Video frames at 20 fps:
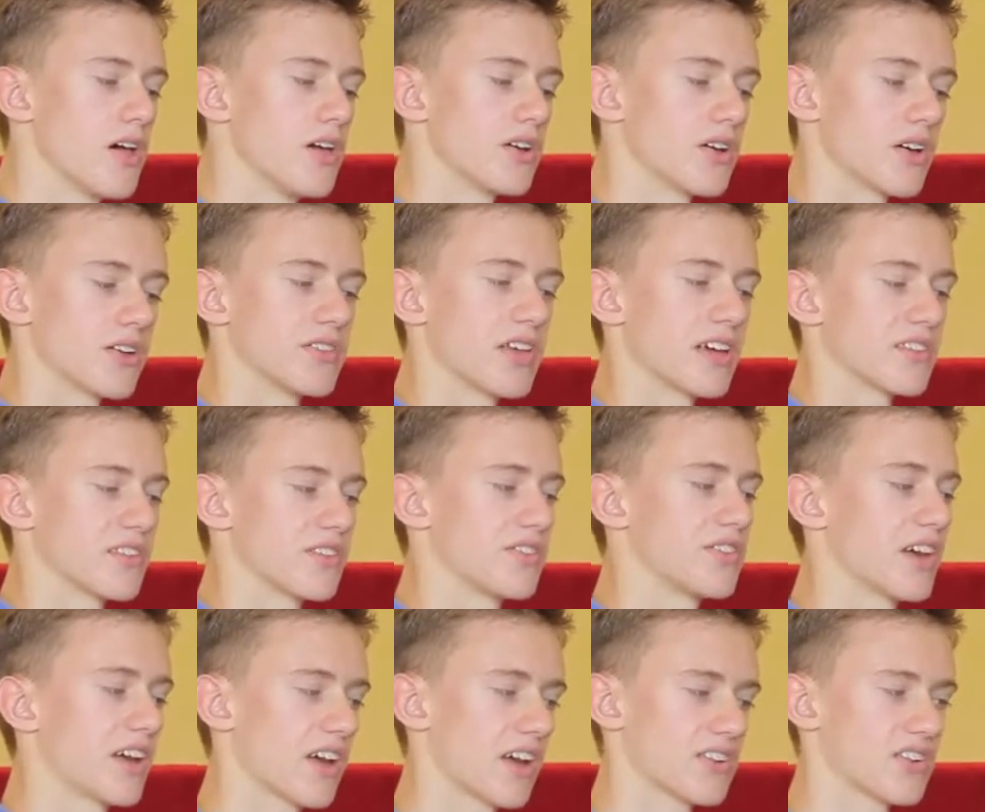you're going to take the
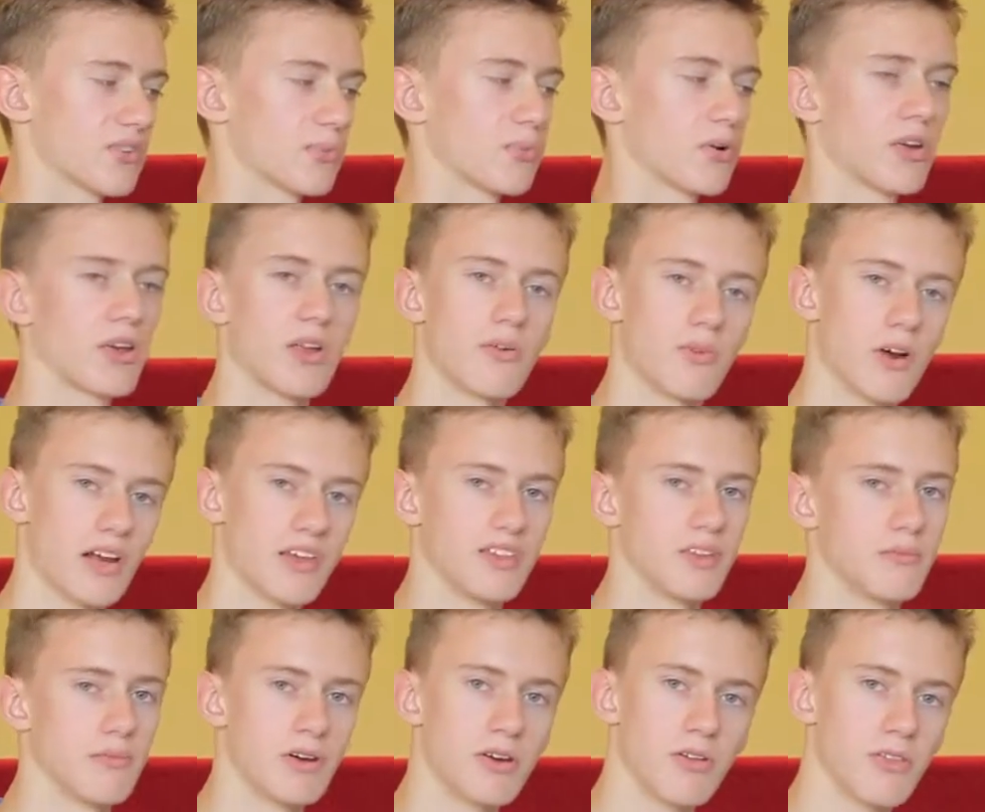stick and just put it right in
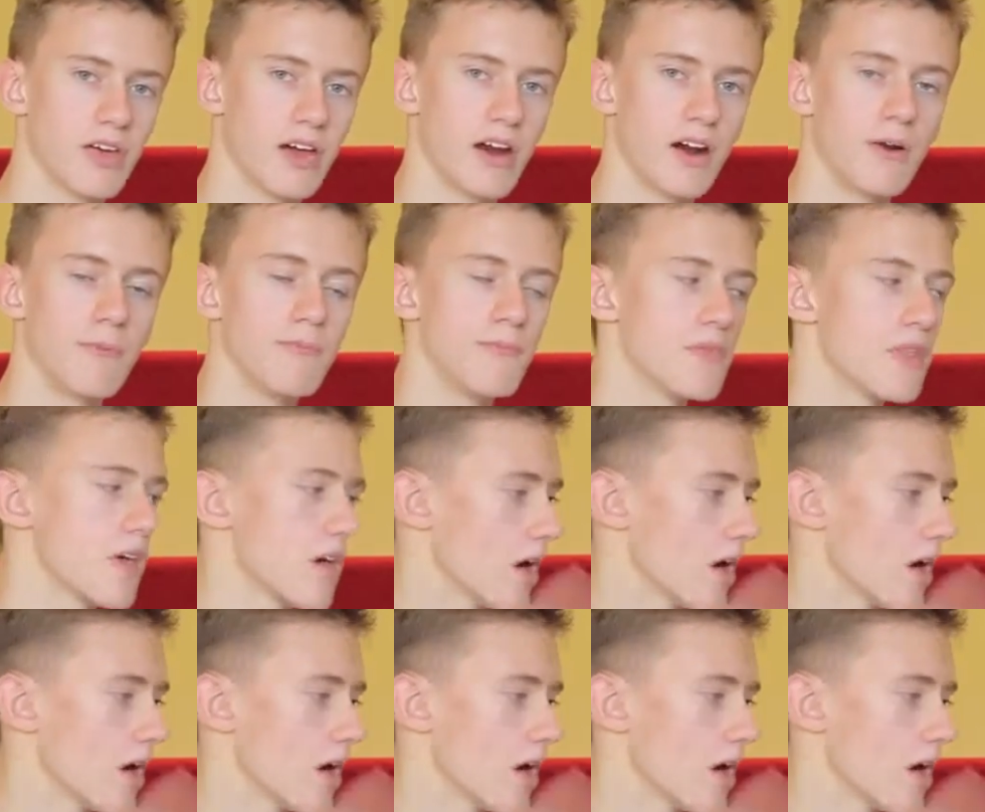the middle there.